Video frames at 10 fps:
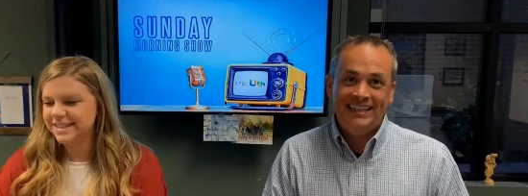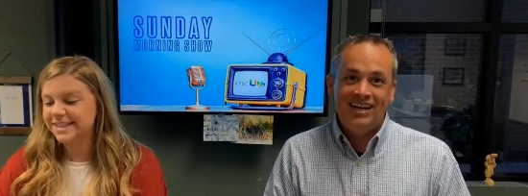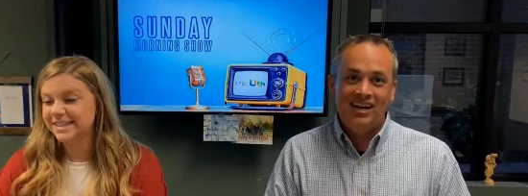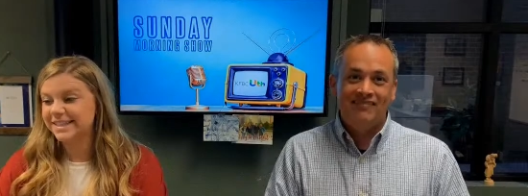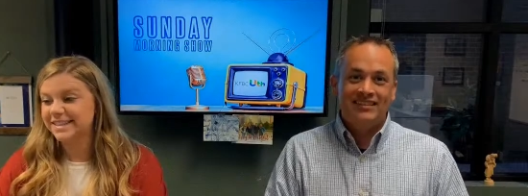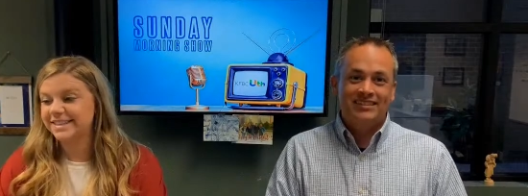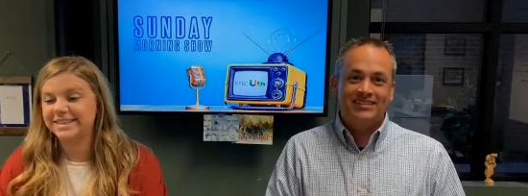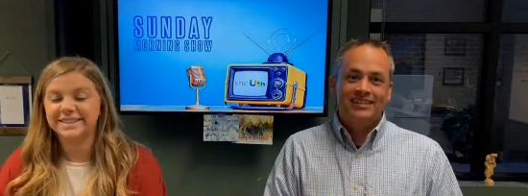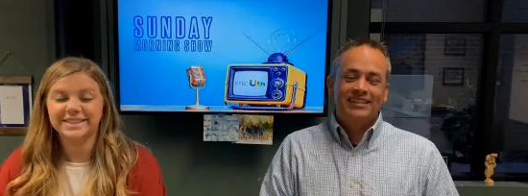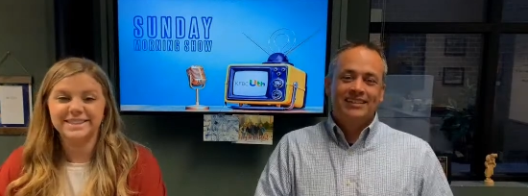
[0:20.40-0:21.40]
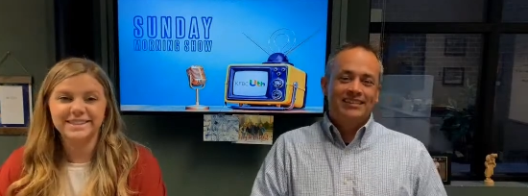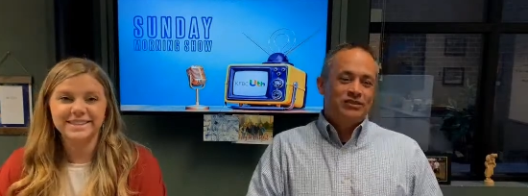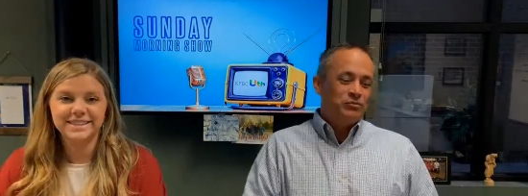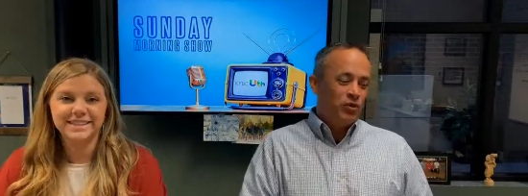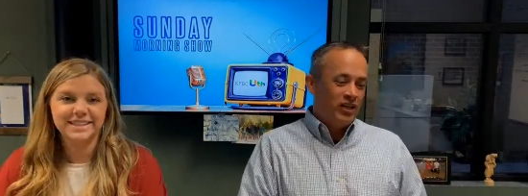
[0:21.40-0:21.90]
Speaker 1: in the office
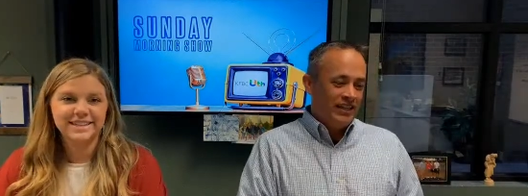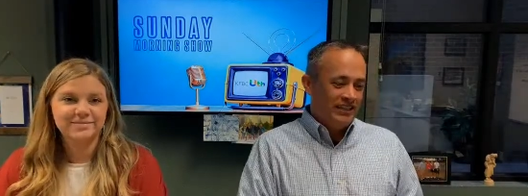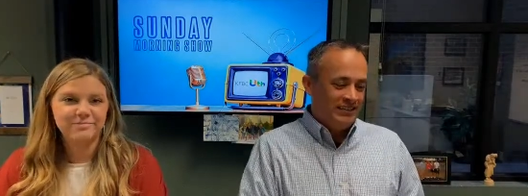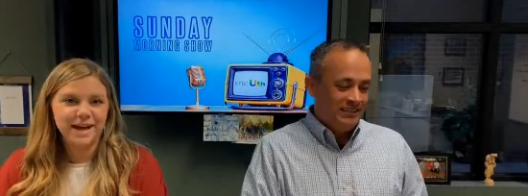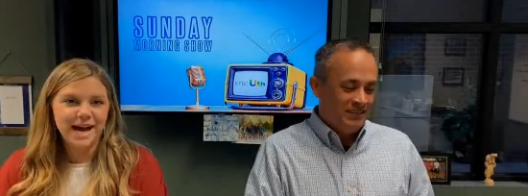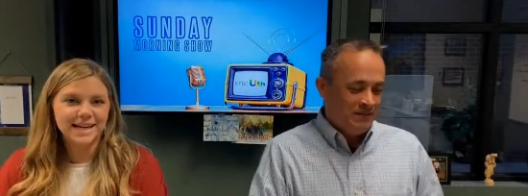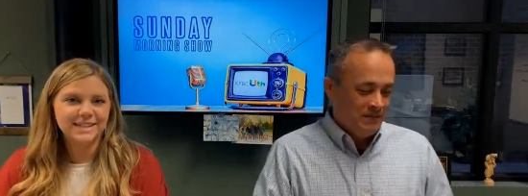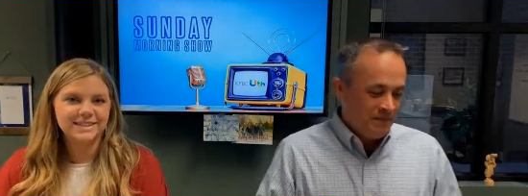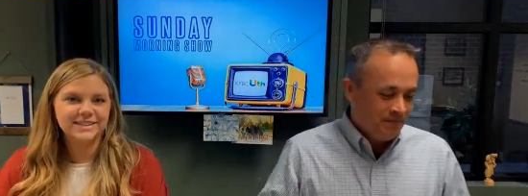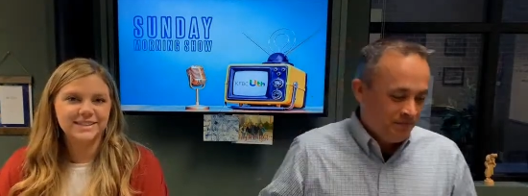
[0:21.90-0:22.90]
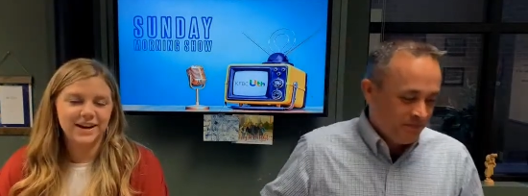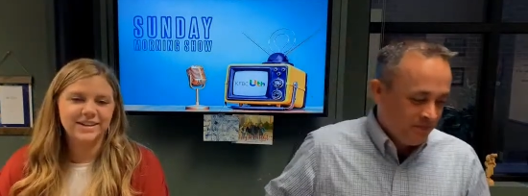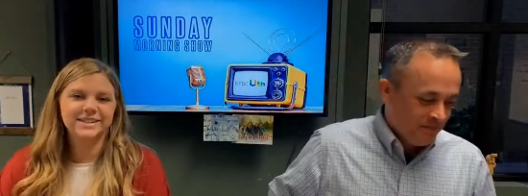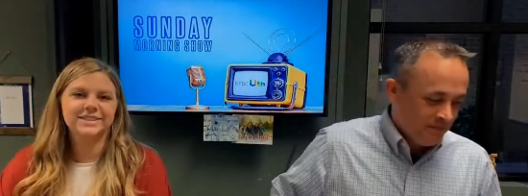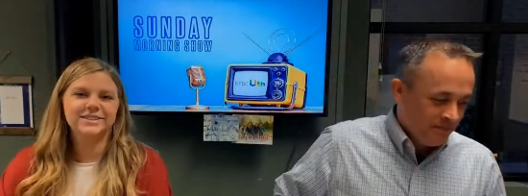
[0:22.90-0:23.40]
this morning?
Speaker 2: Back
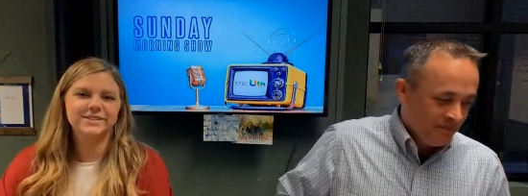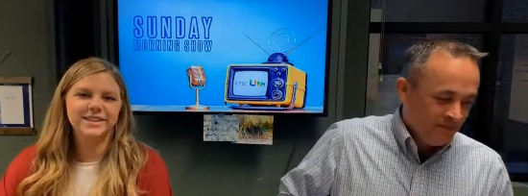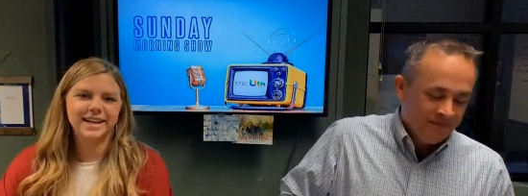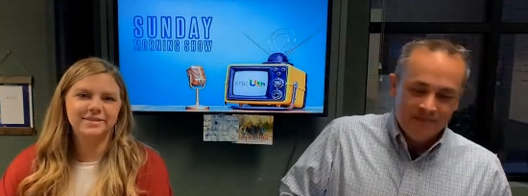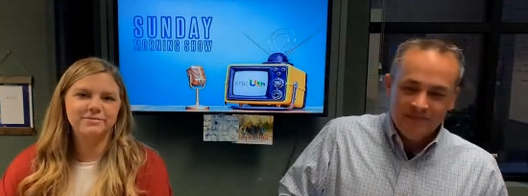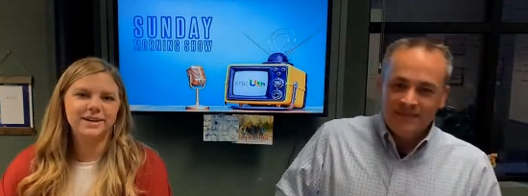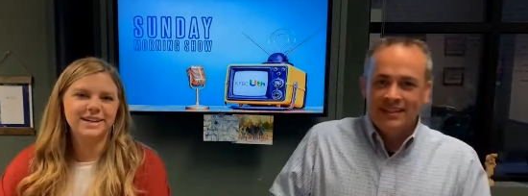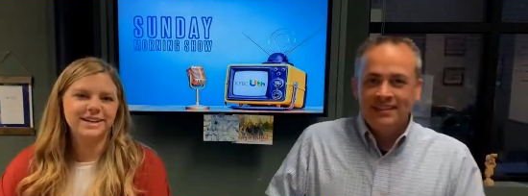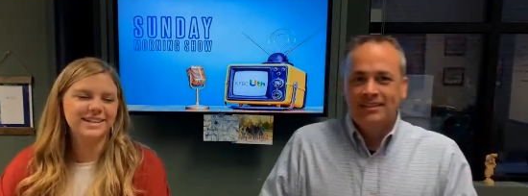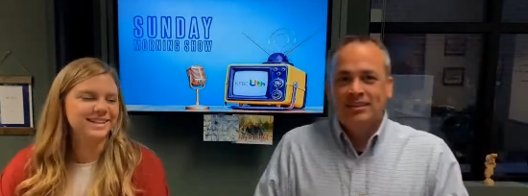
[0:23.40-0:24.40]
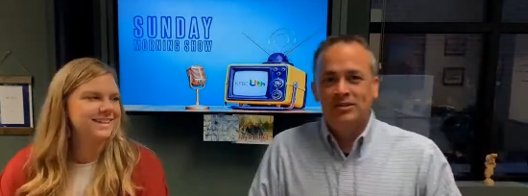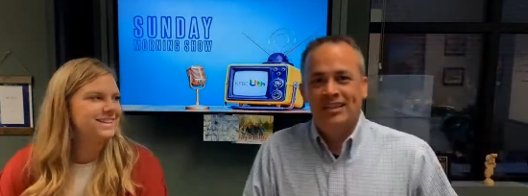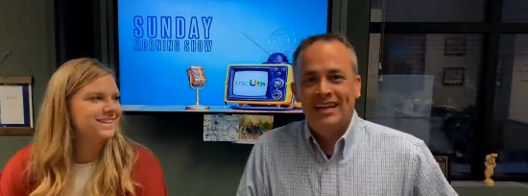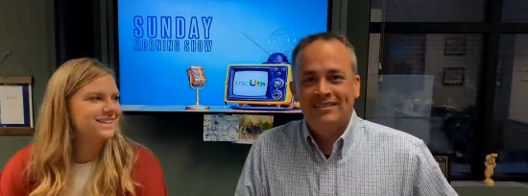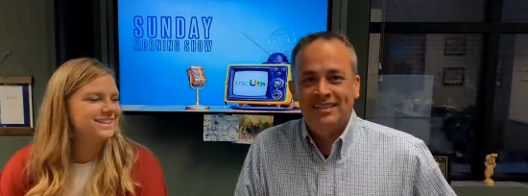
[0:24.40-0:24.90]
talking to a camera.
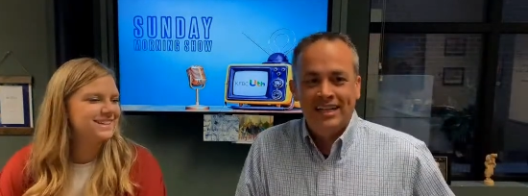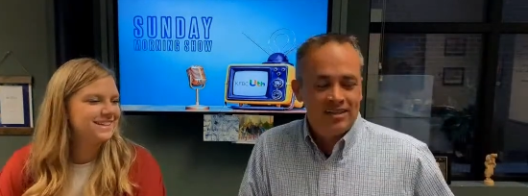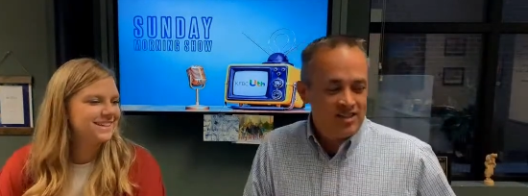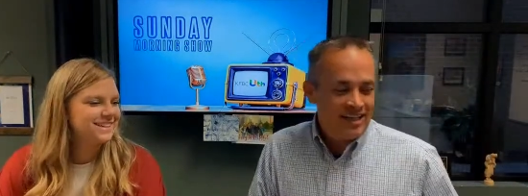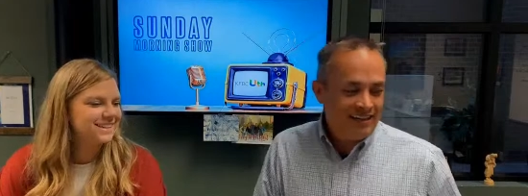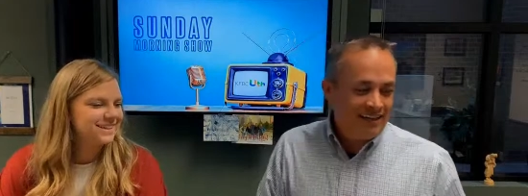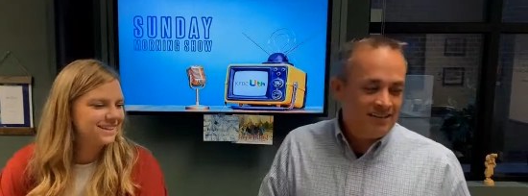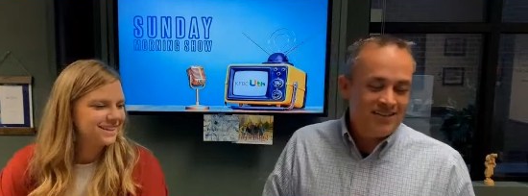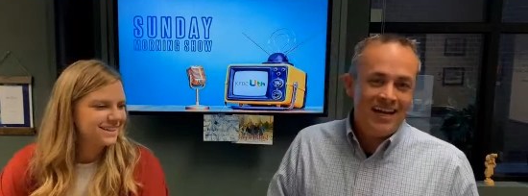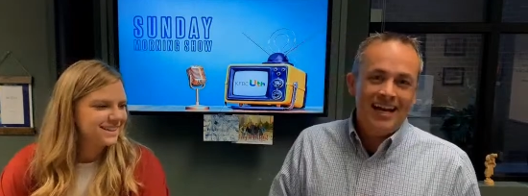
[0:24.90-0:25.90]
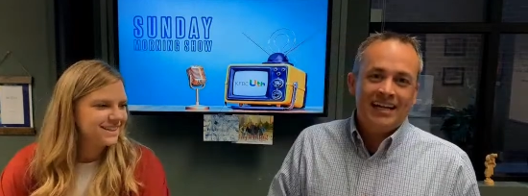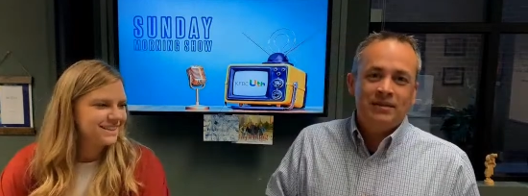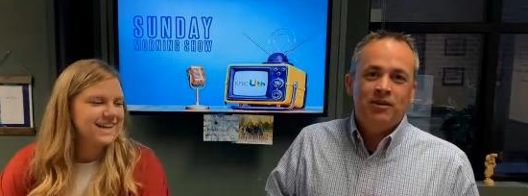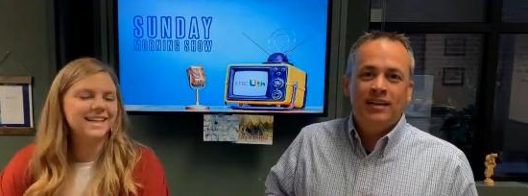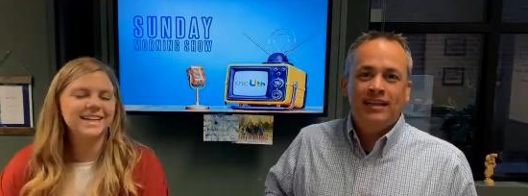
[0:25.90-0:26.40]
Speaker 1: Who's out there? Shout out in the chat.
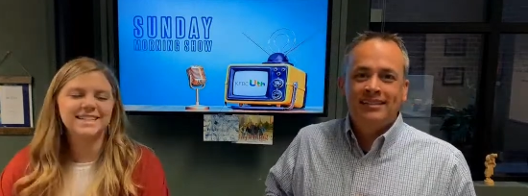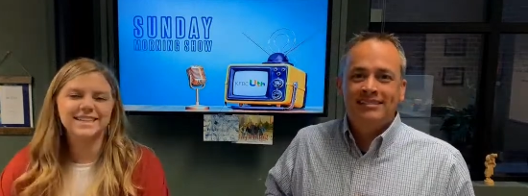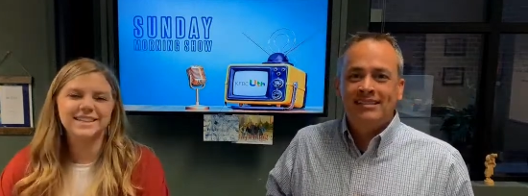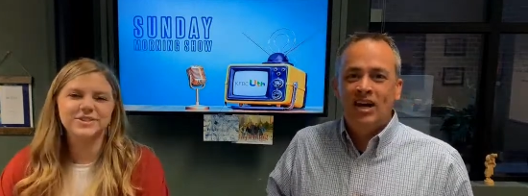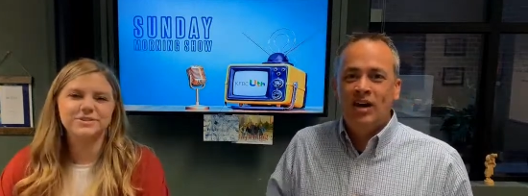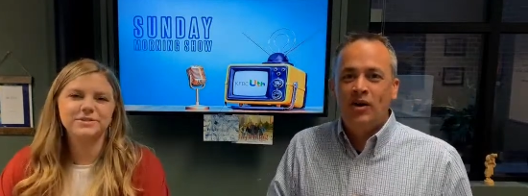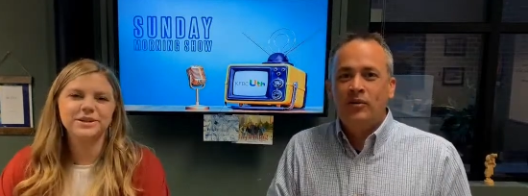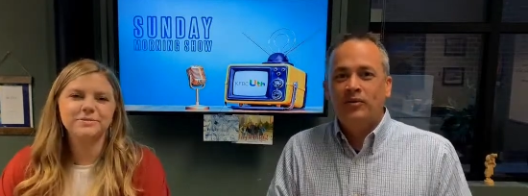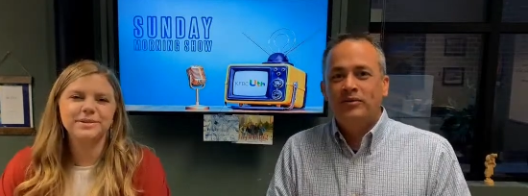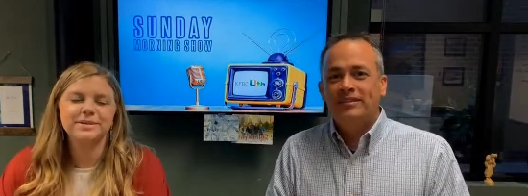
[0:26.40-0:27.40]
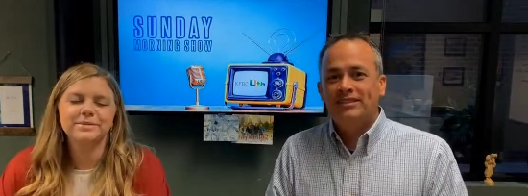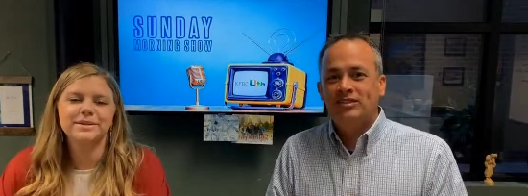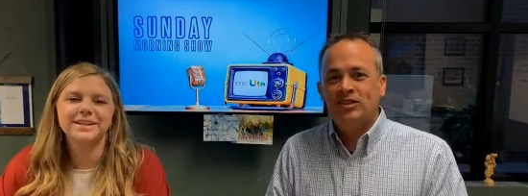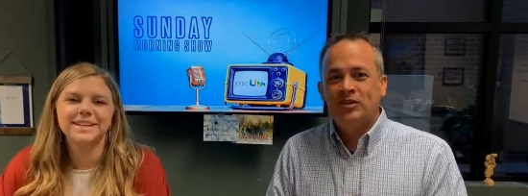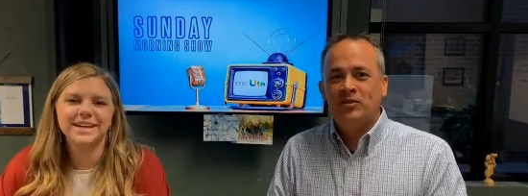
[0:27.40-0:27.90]
Come Tell on, us let us there's know real people
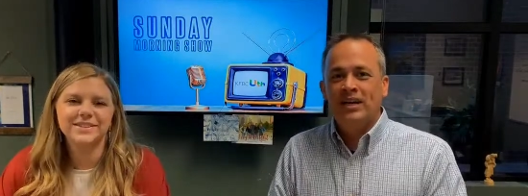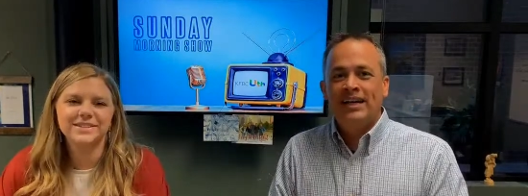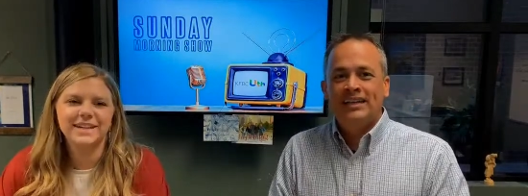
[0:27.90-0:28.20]
on the other